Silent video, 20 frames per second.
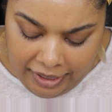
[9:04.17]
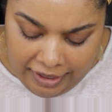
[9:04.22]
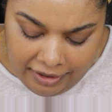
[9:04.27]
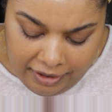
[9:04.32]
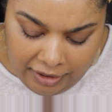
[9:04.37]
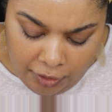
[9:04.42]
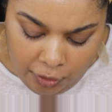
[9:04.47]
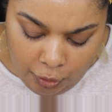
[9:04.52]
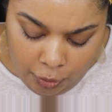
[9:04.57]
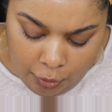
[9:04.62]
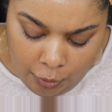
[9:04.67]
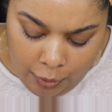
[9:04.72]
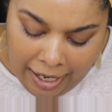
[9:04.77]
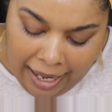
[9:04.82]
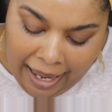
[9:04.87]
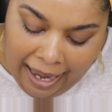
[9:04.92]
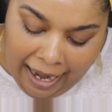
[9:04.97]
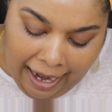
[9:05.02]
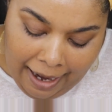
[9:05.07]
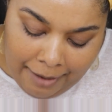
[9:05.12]
easy to.
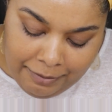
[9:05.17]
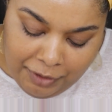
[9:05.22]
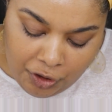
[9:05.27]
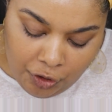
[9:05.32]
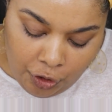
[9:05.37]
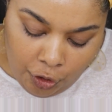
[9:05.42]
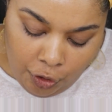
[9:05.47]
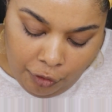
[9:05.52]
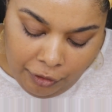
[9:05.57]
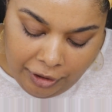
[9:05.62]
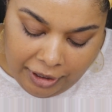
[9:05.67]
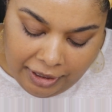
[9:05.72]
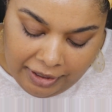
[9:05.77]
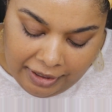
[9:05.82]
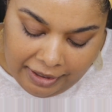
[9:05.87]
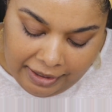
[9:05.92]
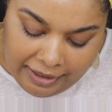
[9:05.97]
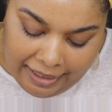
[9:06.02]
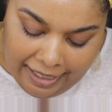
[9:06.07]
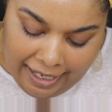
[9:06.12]
I'm just curious
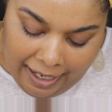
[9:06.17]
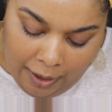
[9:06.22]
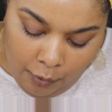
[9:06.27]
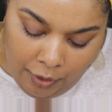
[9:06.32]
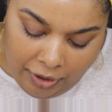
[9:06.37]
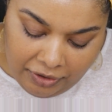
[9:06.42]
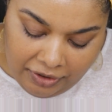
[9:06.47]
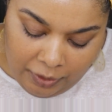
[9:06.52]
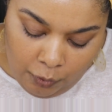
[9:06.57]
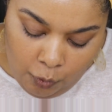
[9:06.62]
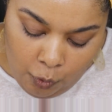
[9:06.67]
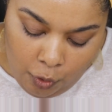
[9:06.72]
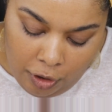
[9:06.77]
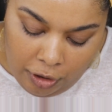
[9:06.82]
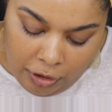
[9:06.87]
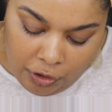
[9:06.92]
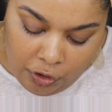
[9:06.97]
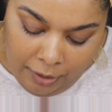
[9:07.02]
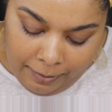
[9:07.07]
to see how else it works.